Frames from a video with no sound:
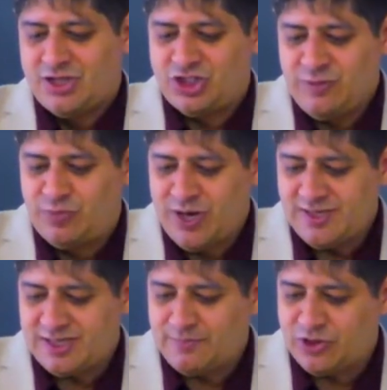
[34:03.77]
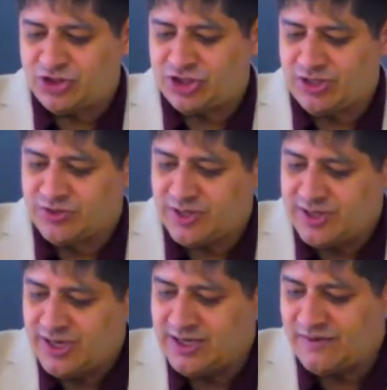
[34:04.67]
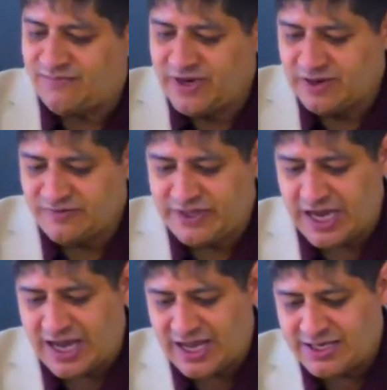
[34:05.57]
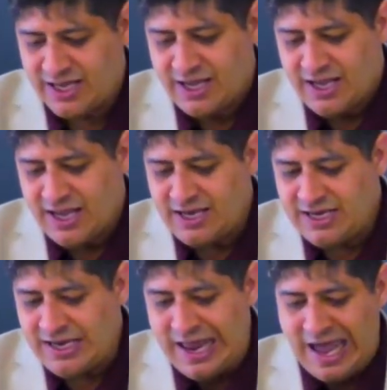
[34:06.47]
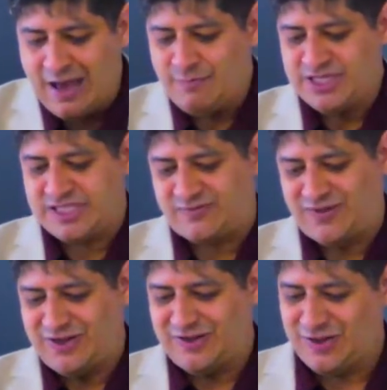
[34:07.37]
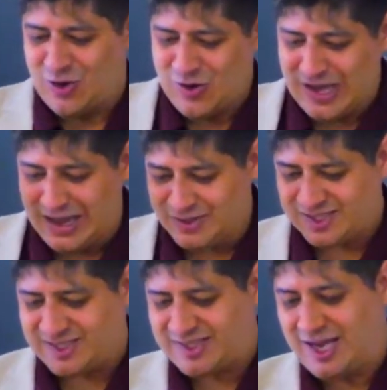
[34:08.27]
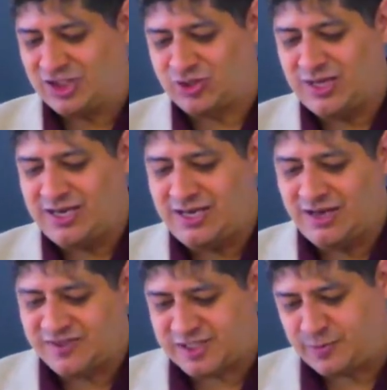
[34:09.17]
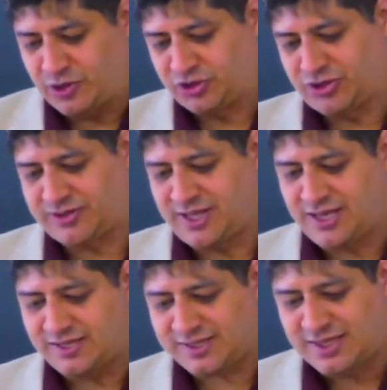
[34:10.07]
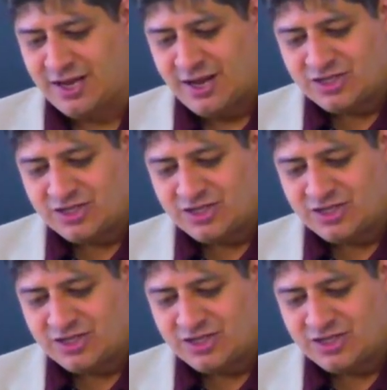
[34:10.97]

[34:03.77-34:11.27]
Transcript: She brings up her children in the fear of God and in an atmosphere, the whole house is saturated of spiritual things,